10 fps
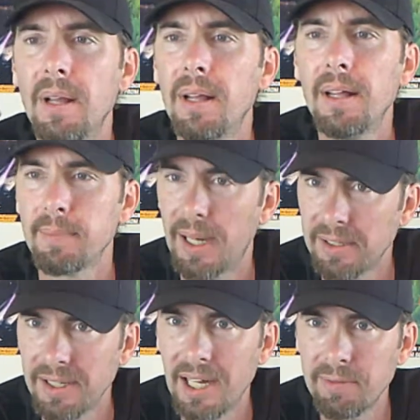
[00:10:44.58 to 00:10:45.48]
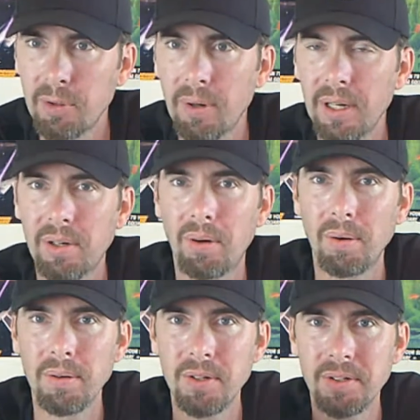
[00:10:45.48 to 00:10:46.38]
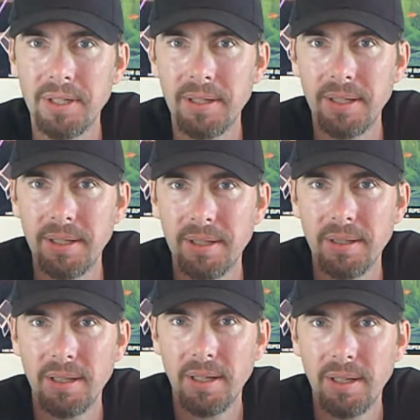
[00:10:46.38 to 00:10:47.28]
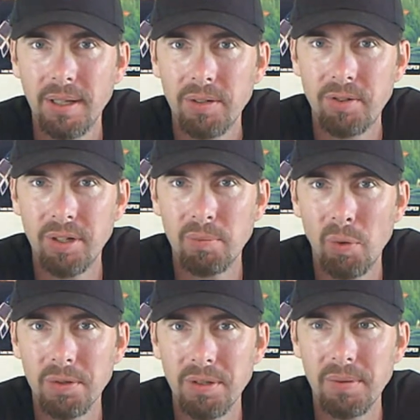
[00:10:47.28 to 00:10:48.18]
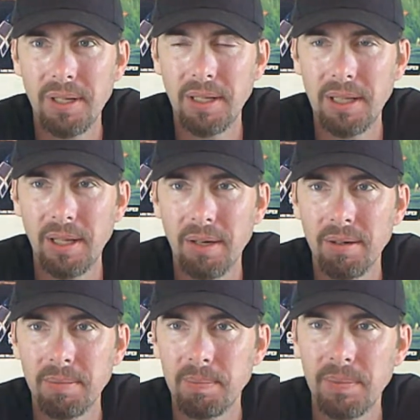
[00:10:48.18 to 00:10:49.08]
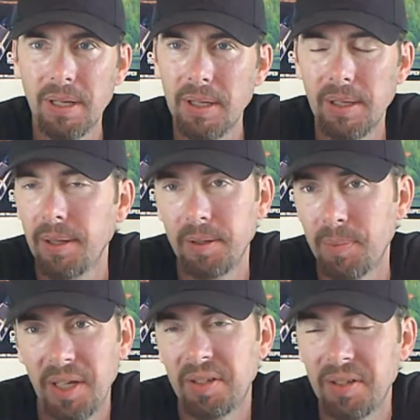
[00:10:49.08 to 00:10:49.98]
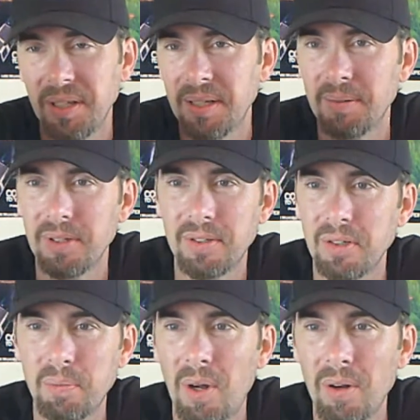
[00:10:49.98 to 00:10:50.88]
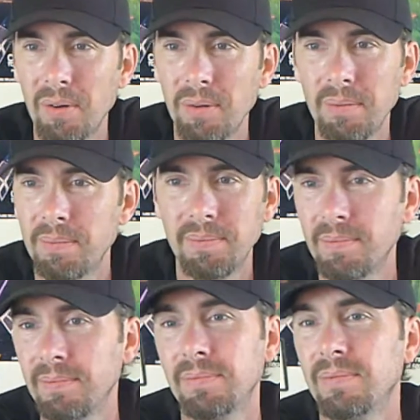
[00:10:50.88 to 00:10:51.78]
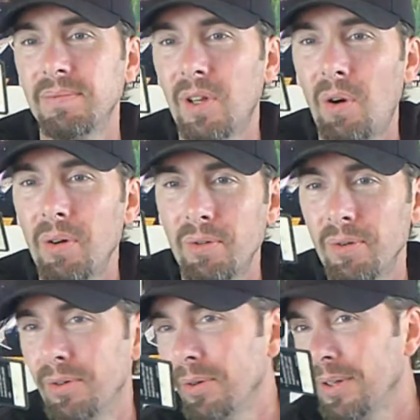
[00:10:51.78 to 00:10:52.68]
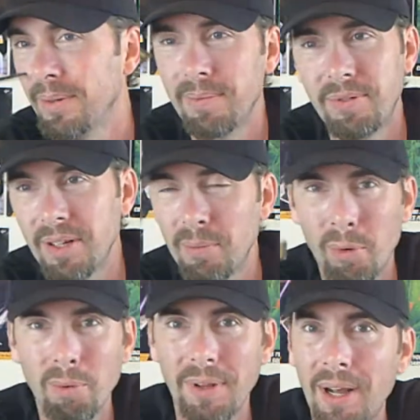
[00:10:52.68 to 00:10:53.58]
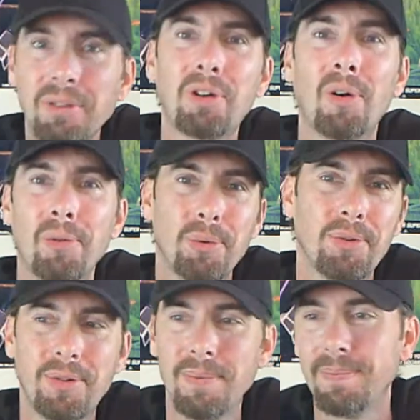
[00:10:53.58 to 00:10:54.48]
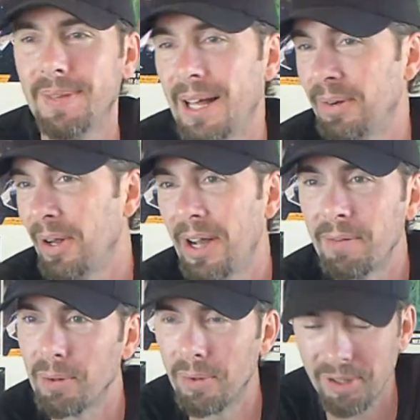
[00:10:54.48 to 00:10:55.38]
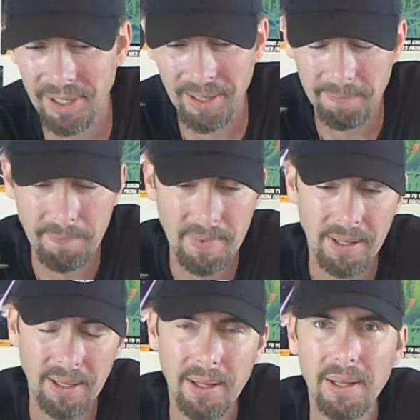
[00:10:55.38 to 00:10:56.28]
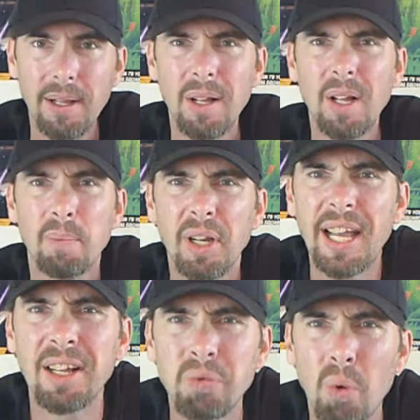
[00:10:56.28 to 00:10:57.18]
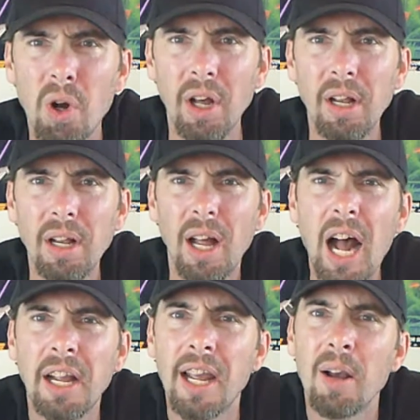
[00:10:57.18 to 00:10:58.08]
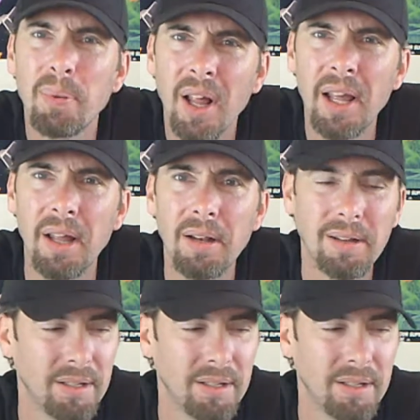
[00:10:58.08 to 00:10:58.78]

About the size of a credit card. You can see the chipboard is on the end there. It's basically just a smaller cartridge, or the chipboard without the cartridge. I don't know, however you want to look at it. But guess what? I can't play it.